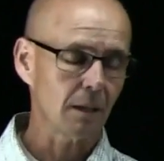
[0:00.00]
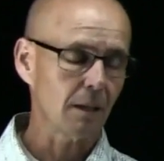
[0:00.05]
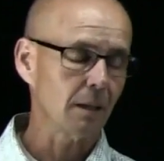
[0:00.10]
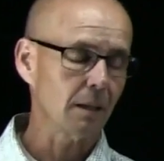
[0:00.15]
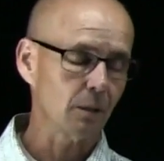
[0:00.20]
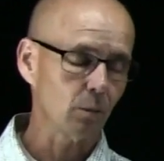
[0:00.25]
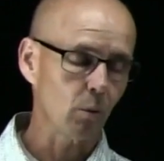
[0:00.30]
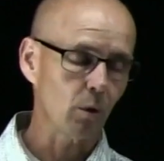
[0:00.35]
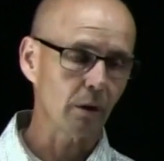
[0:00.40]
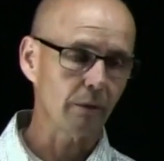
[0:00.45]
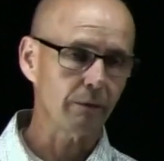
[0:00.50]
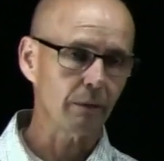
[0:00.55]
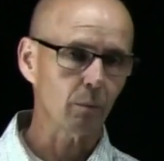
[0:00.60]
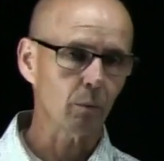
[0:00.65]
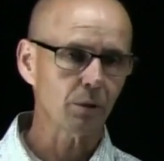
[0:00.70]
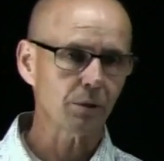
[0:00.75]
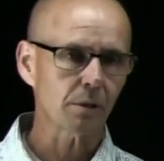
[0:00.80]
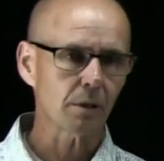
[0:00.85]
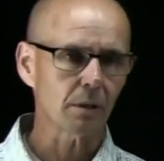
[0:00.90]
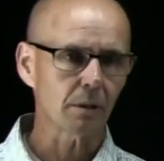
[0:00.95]
I think one of them
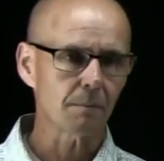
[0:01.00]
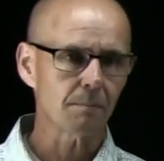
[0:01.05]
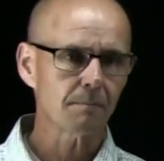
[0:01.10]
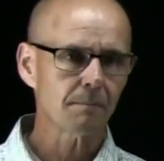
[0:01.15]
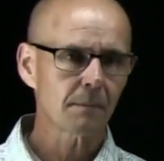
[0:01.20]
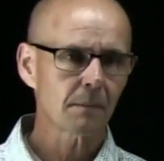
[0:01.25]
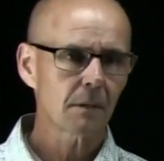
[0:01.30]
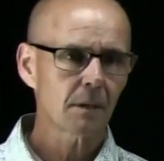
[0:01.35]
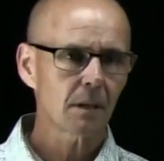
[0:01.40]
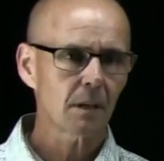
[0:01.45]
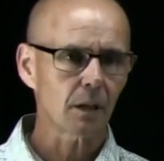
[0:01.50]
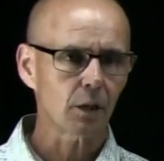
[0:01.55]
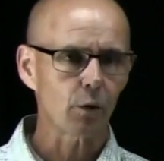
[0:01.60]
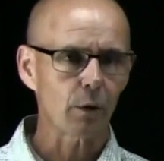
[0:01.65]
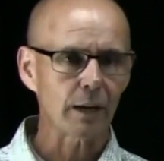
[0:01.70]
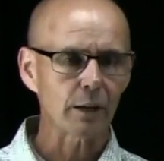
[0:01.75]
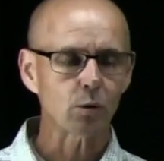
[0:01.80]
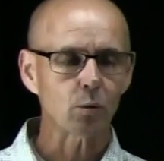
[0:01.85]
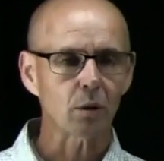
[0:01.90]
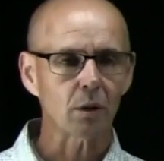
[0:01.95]
was a
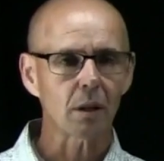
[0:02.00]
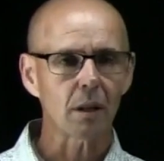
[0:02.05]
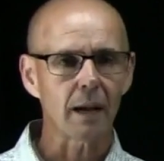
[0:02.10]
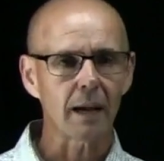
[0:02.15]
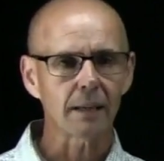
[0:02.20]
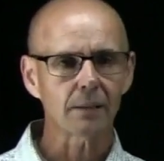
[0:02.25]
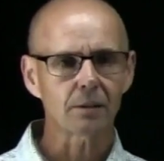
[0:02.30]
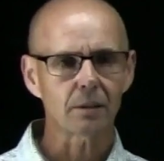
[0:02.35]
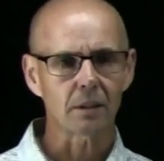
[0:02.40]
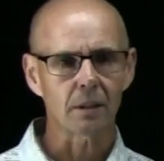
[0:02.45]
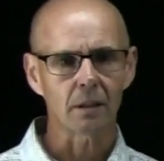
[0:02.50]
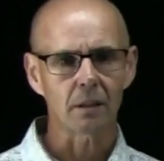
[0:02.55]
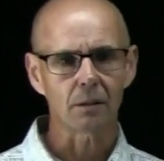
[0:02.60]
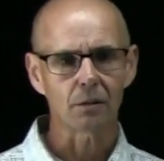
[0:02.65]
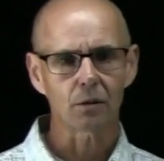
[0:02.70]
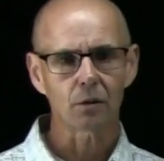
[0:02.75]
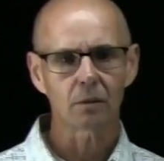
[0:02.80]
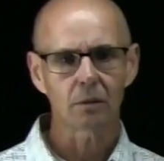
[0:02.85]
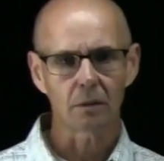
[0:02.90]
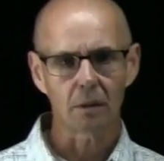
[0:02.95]
graduate class in
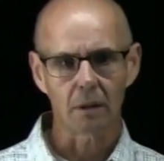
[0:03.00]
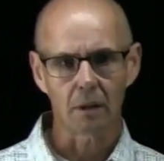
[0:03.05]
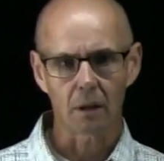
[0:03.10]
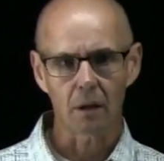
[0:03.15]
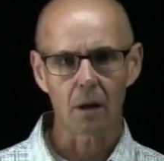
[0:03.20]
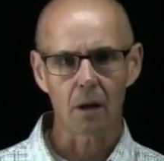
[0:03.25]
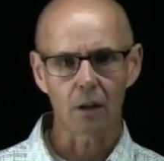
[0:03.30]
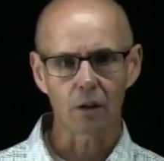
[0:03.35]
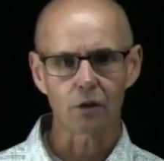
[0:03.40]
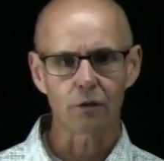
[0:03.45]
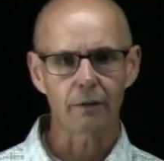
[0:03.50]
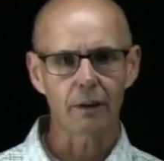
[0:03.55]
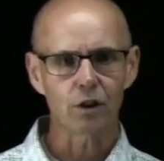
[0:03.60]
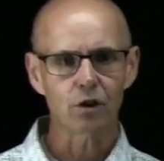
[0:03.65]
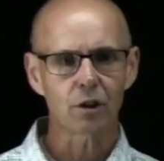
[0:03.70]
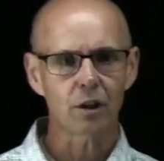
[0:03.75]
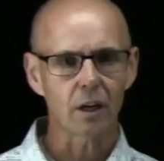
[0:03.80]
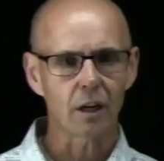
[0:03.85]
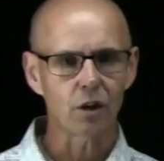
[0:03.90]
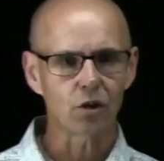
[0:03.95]
the College of
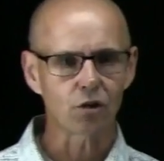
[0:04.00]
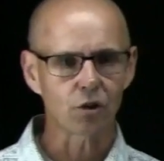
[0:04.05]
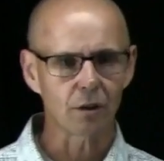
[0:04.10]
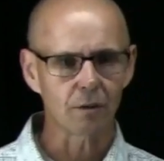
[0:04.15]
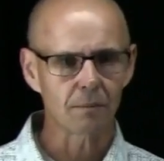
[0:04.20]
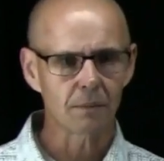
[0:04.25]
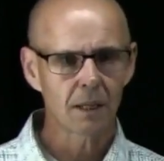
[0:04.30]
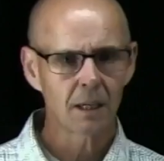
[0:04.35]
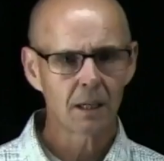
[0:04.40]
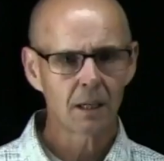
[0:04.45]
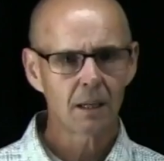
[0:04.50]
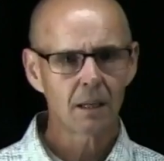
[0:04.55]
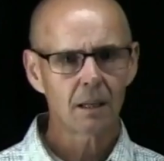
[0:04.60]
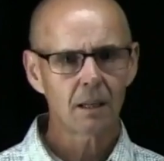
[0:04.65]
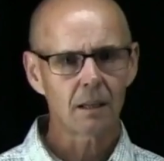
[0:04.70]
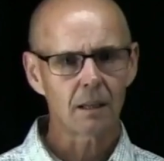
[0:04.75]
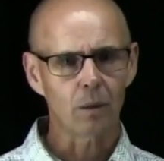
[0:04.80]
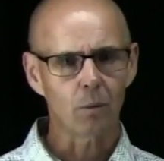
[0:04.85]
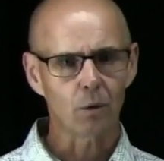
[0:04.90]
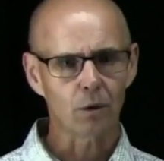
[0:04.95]
Education
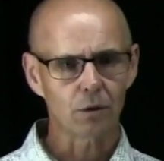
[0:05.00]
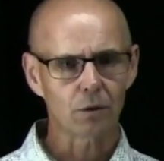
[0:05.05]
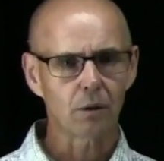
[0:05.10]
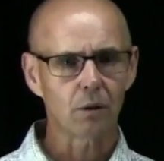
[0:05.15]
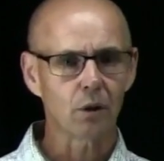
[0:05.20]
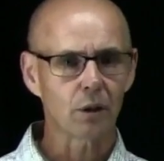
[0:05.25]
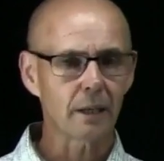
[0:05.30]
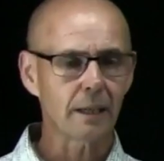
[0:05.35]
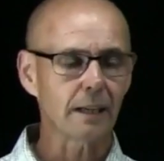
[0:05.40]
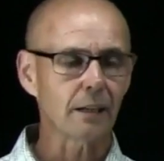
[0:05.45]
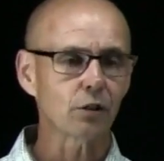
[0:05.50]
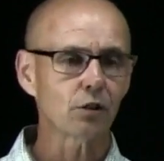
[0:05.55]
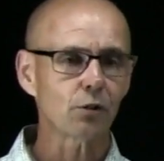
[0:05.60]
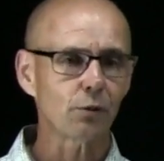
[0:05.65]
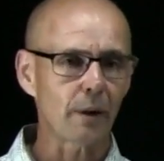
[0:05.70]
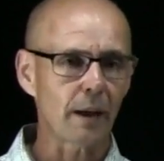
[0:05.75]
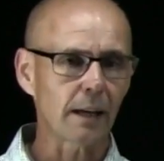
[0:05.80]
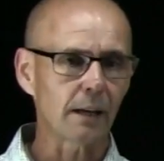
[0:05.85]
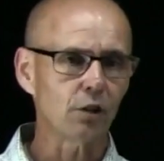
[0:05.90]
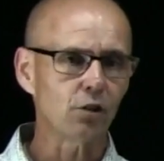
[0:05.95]
that was looking at
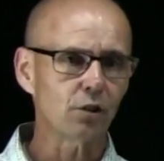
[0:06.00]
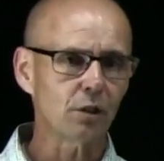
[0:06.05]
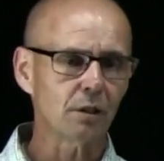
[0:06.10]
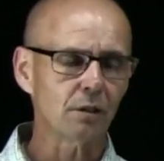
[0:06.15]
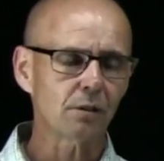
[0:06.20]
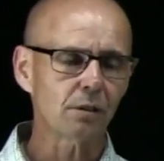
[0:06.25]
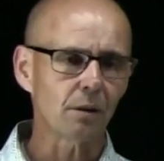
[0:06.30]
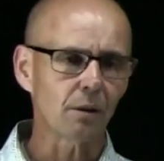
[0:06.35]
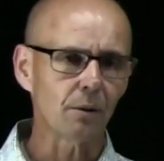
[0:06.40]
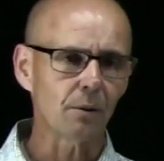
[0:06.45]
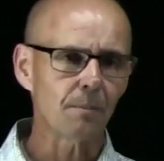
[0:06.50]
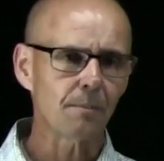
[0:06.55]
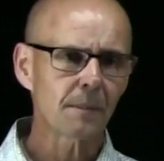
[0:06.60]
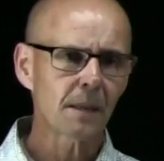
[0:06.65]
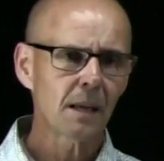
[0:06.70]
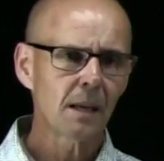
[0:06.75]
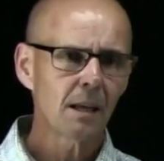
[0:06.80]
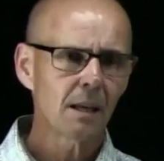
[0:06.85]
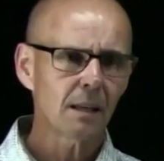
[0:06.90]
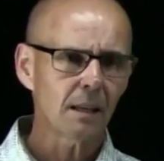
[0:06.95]
strategy, and so
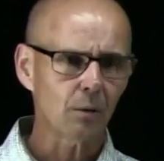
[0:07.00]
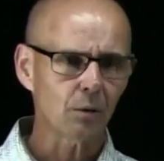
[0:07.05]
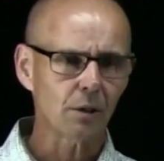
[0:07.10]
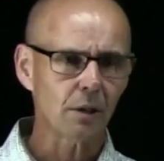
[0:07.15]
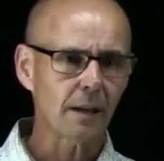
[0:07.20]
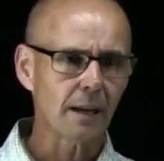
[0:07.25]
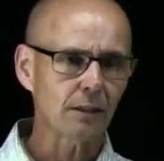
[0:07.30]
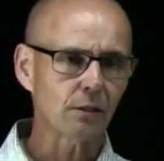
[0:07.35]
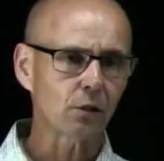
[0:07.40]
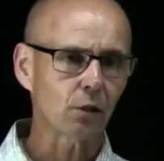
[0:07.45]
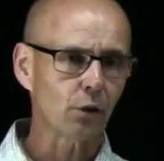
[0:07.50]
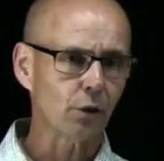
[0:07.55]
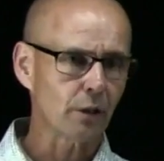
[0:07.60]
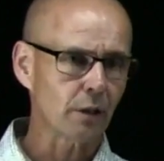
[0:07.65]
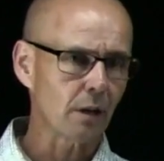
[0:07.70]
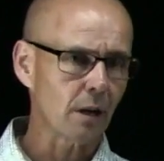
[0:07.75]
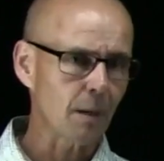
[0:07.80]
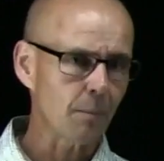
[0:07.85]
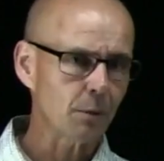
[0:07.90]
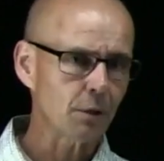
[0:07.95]
that was a nice
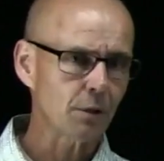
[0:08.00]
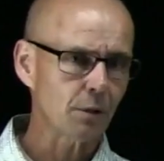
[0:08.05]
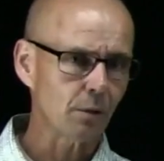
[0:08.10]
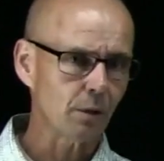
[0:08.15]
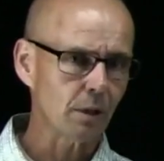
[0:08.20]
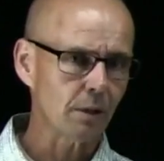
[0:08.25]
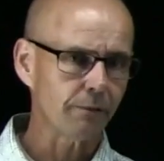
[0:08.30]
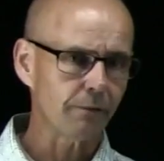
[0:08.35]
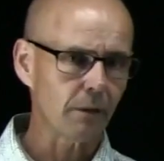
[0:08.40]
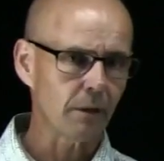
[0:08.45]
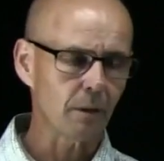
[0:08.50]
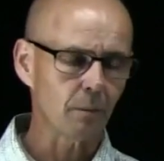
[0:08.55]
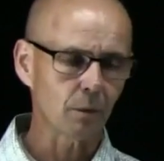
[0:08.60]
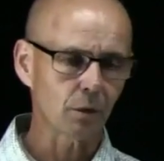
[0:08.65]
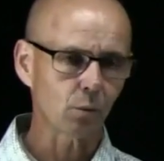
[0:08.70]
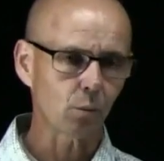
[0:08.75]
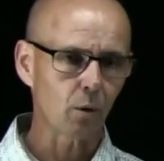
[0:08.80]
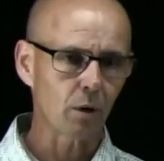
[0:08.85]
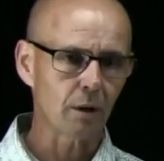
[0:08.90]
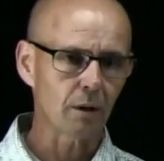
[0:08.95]
learning opportunity for them
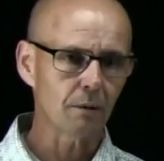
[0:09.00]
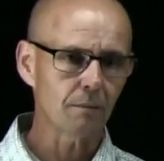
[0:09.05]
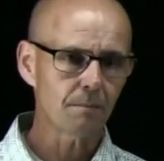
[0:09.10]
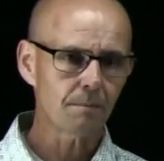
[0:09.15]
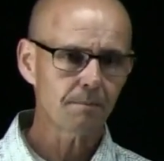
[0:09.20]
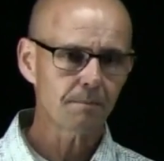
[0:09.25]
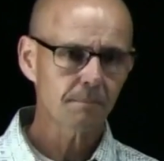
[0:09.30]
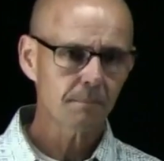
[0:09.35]
as well.